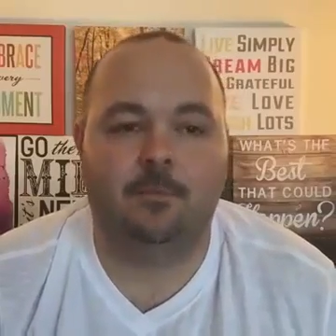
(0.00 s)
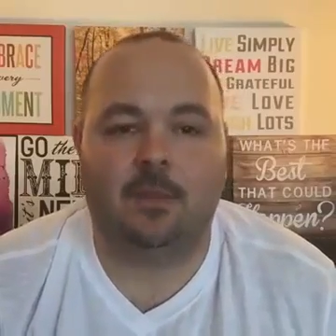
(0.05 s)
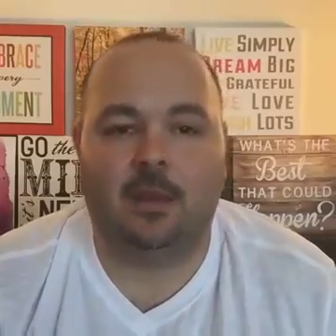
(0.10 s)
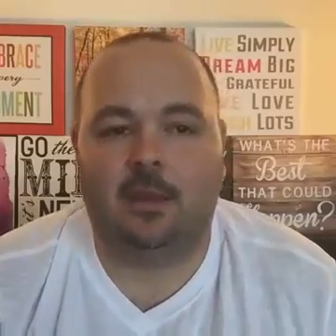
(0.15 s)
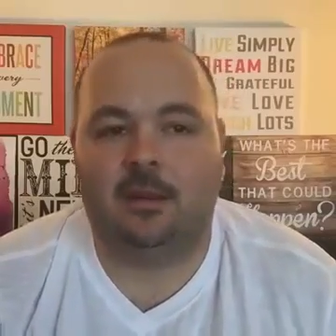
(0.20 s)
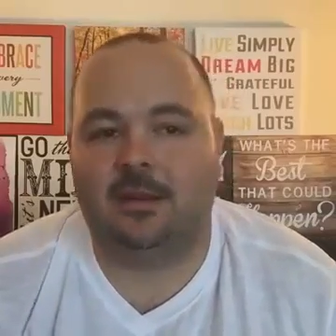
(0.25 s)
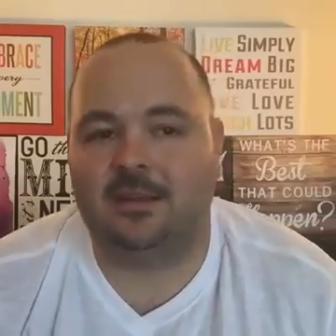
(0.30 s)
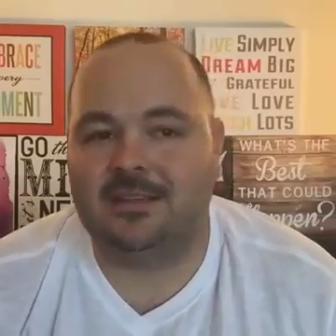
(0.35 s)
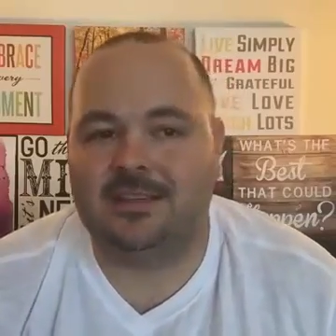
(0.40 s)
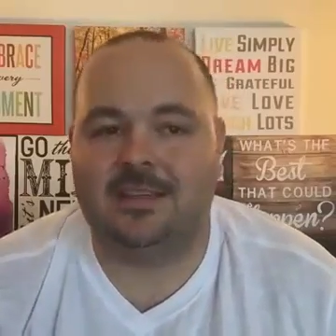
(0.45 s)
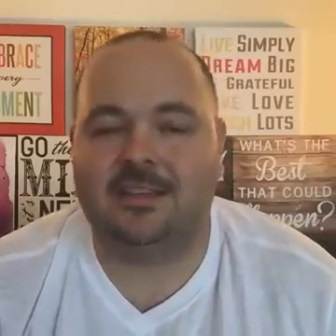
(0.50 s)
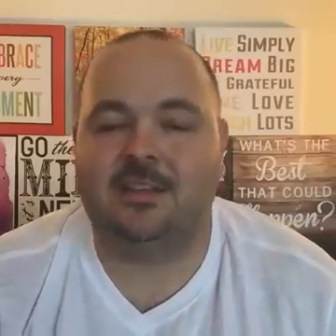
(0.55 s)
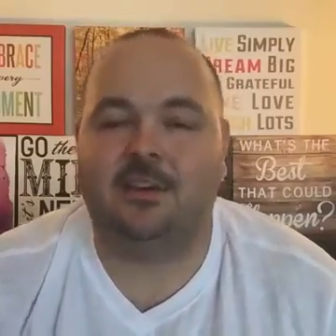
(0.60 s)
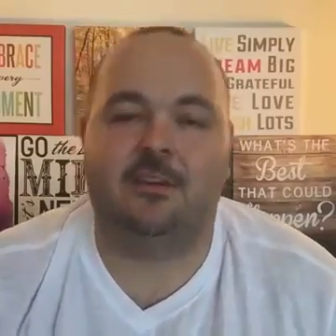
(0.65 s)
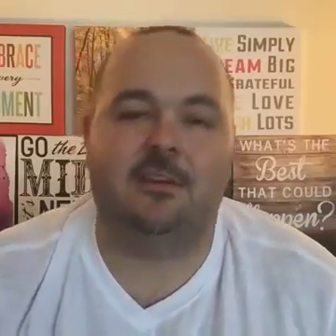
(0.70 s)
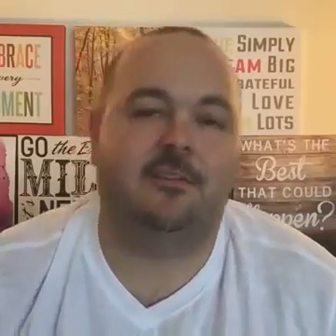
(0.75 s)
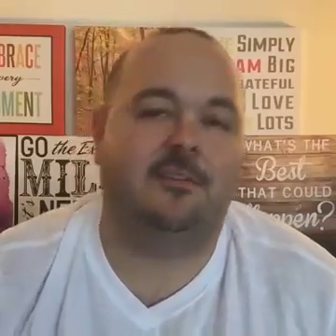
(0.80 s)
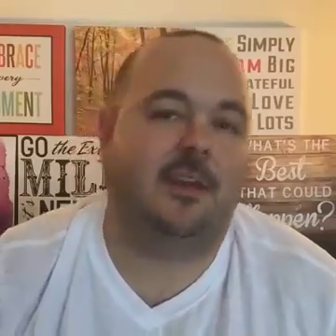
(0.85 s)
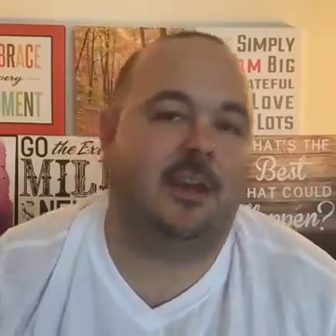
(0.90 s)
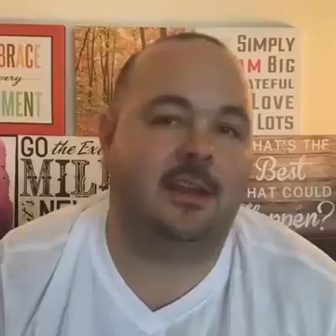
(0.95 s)
And it's easier
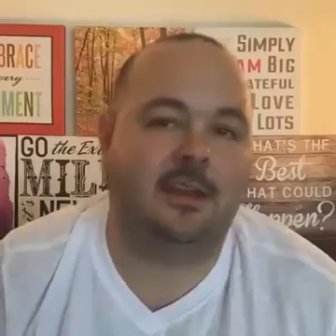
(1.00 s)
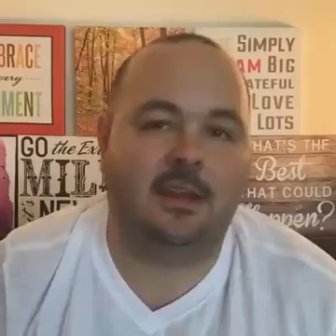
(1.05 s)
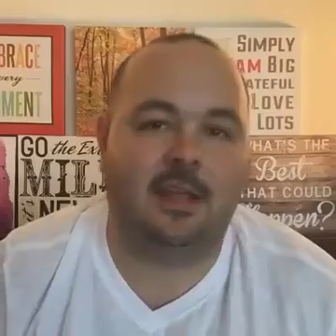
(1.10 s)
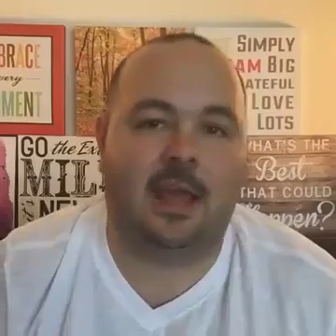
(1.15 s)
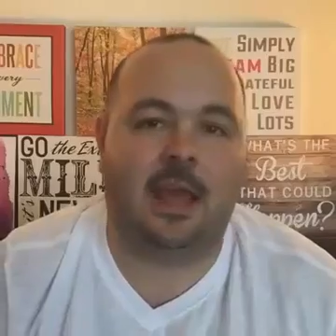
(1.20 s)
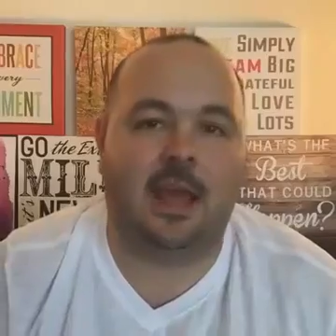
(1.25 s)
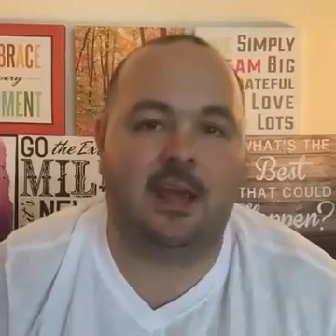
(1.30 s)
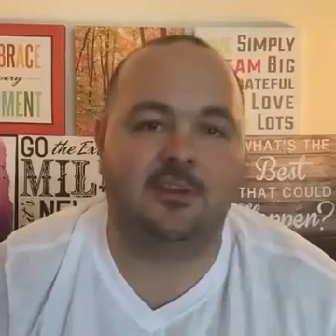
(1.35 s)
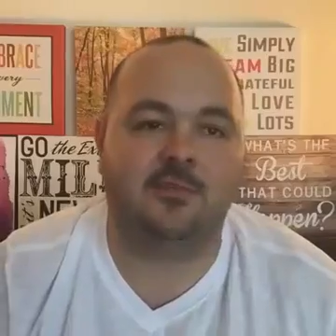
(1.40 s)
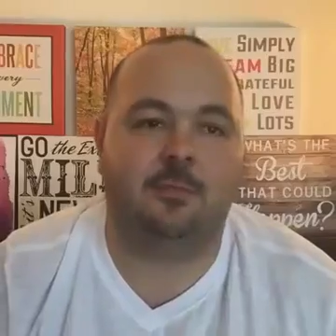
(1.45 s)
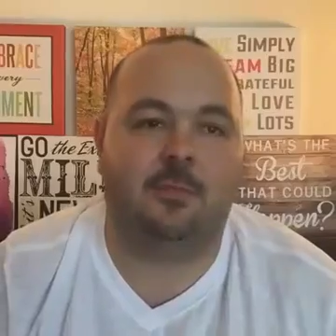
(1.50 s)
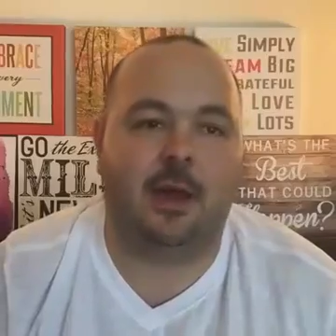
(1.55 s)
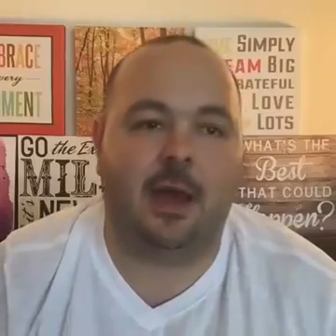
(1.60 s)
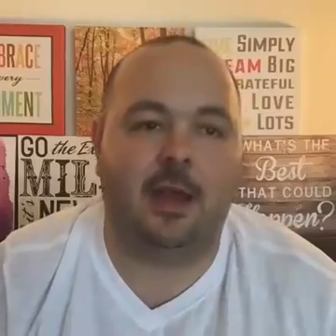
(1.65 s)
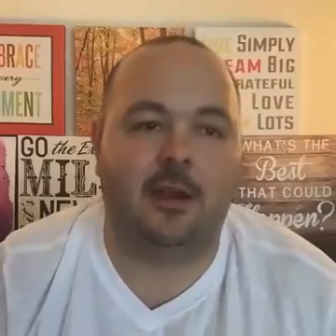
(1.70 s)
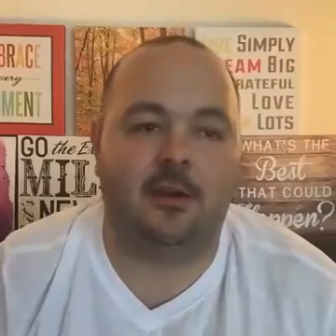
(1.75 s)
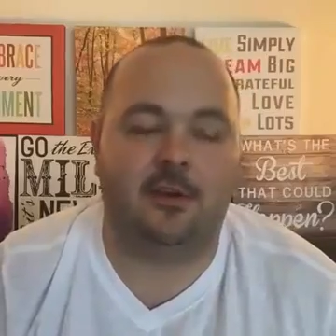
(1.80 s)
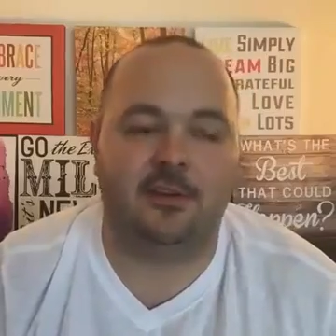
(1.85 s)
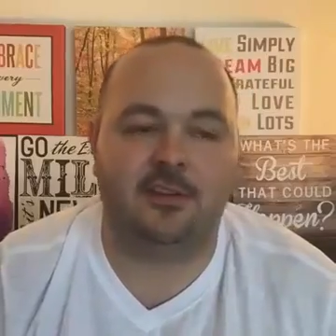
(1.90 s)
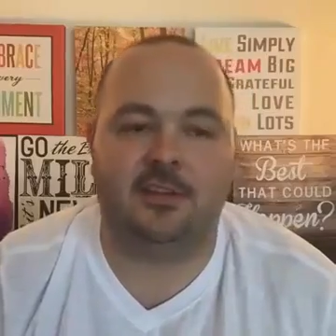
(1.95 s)
to find cash
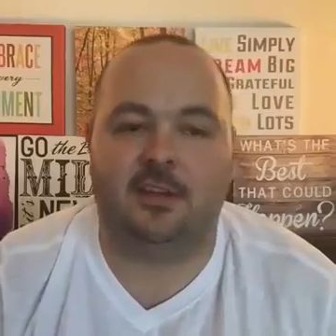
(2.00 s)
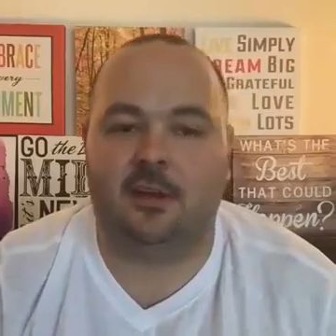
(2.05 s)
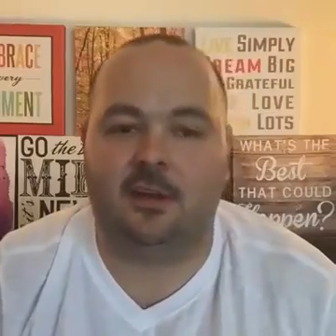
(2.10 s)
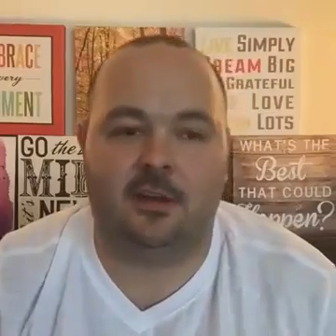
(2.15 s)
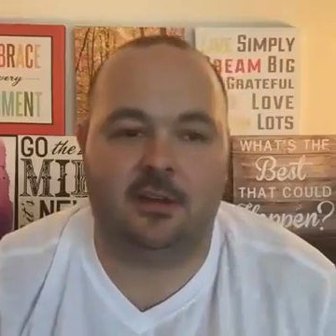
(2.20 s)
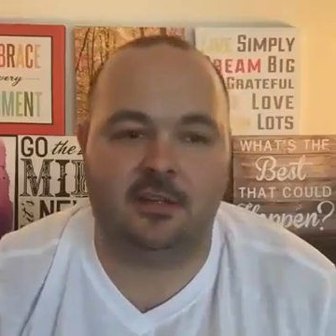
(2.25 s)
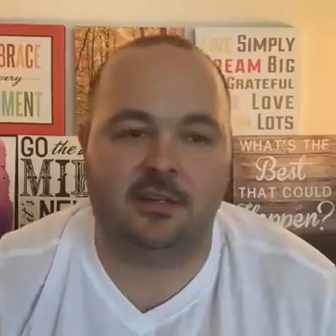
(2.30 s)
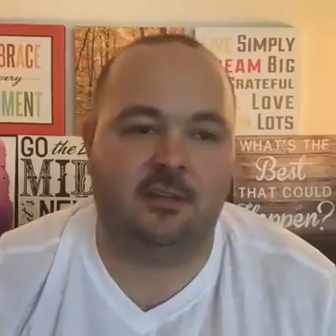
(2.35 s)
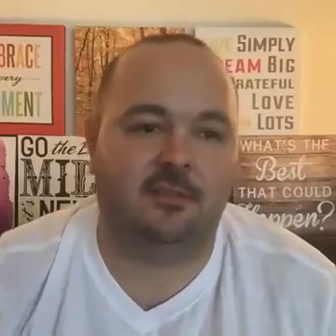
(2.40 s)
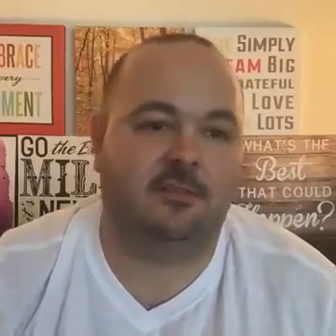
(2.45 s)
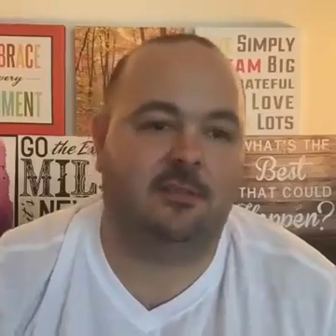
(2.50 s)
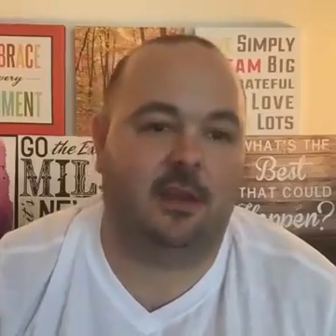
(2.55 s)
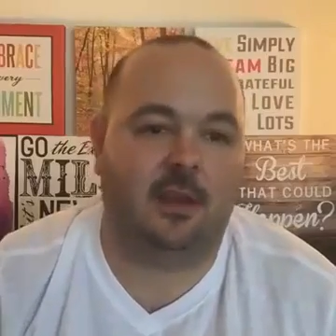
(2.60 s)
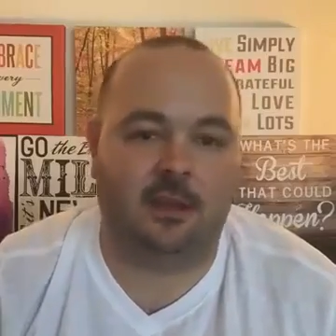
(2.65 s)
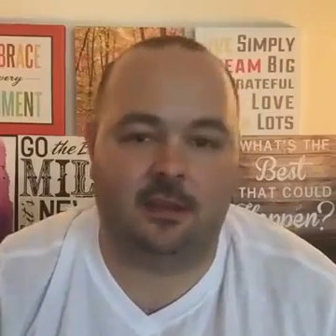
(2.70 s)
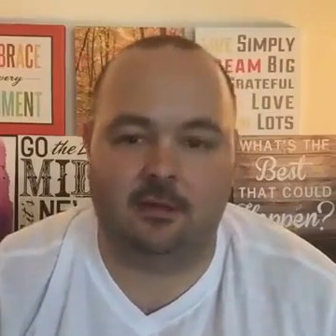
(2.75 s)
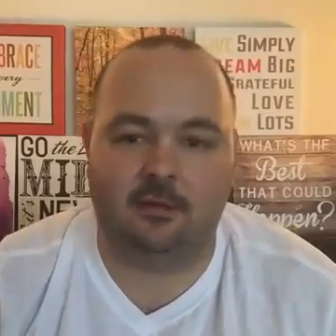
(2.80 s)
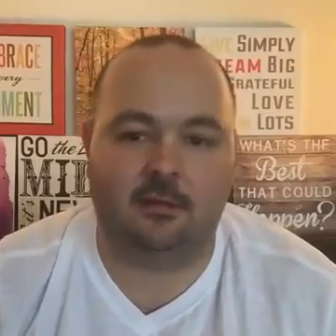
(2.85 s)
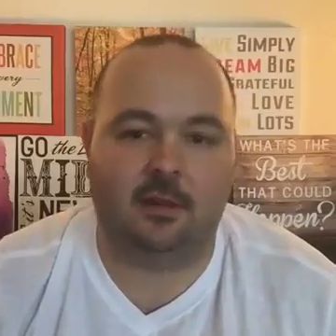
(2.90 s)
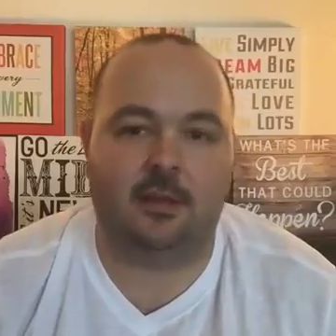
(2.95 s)
buyers than it is to
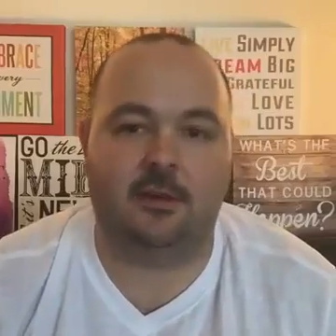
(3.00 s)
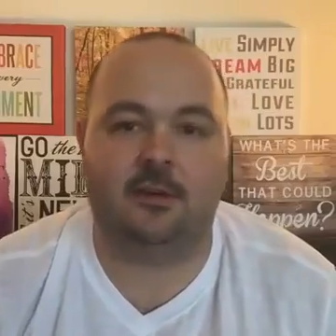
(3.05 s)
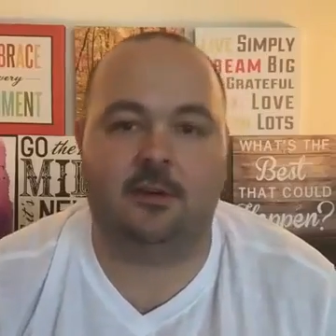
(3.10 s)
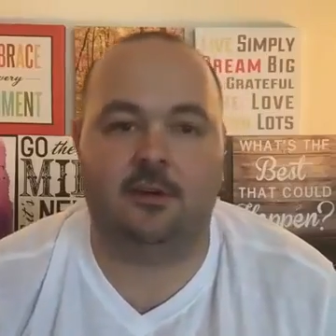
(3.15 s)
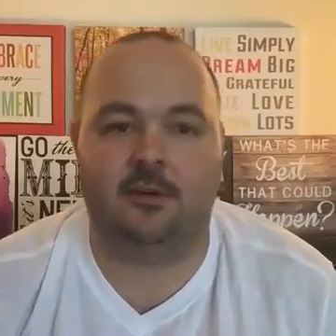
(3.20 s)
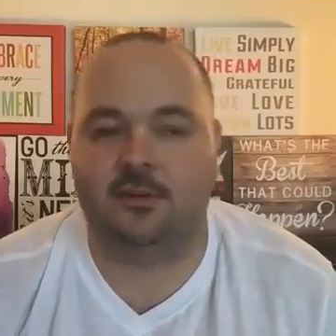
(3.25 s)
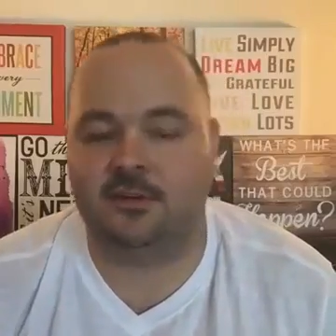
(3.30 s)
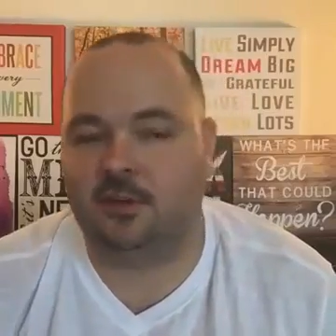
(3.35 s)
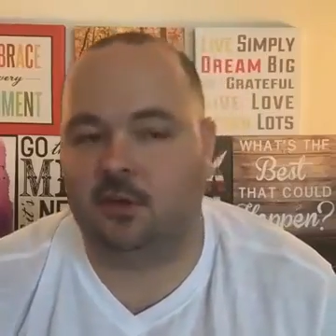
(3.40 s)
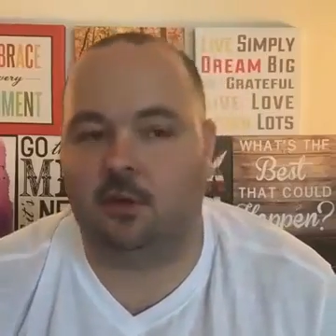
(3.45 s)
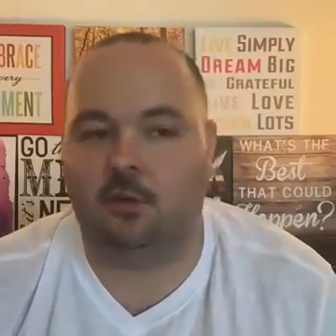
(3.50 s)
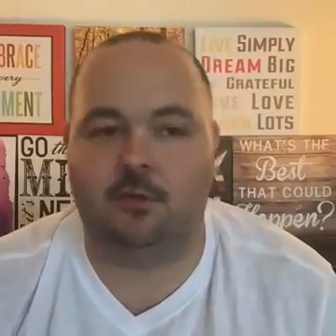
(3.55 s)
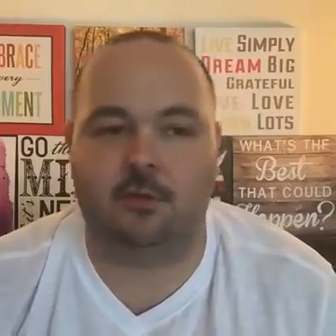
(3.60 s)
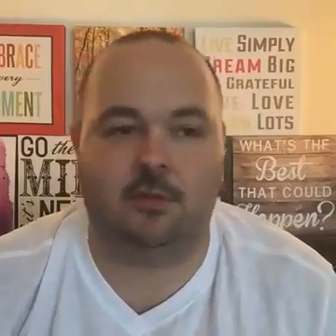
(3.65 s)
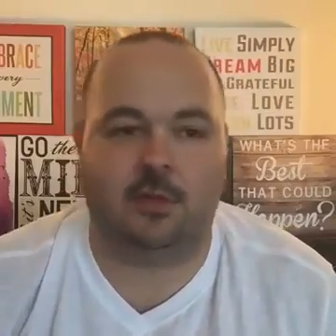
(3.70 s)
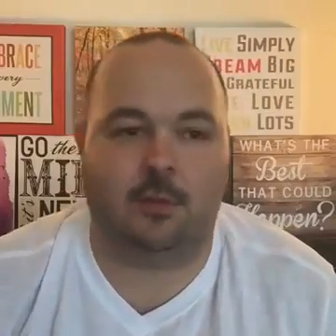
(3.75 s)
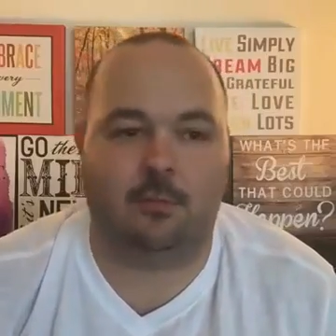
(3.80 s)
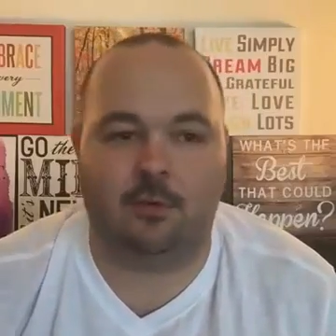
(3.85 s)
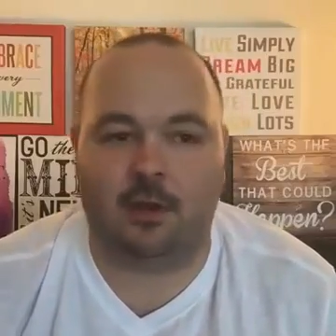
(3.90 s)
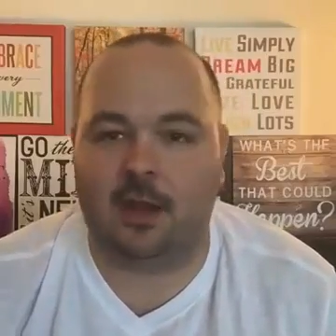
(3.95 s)
find lenders and go through
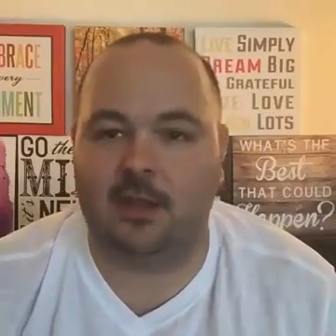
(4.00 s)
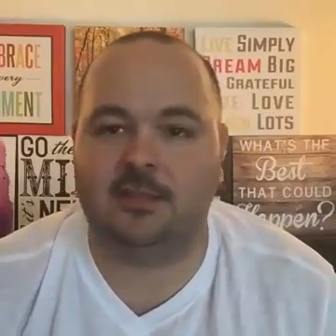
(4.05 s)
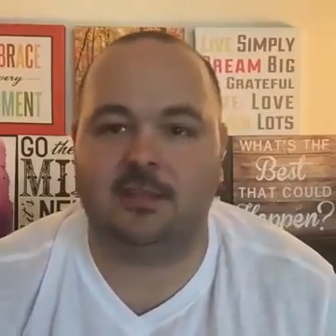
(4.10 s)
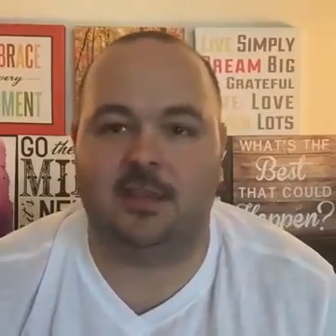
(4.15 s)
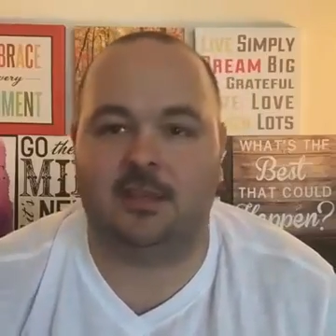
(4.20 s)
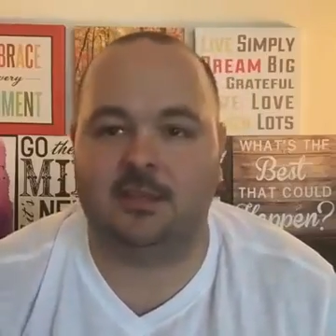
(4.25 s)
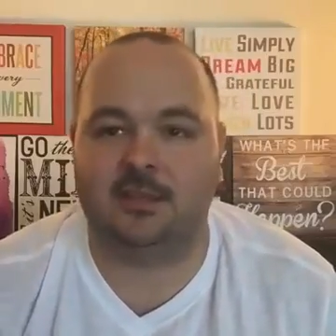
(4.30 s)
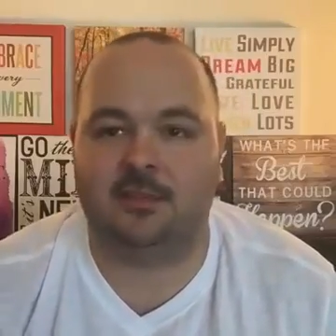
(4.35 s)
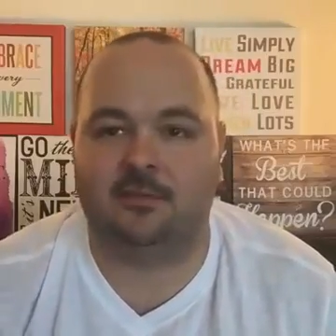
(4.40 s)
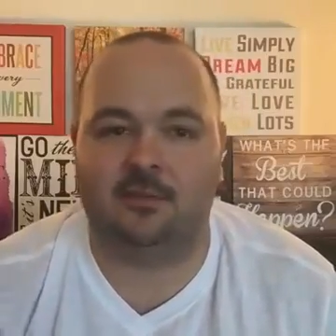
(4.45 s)
that process.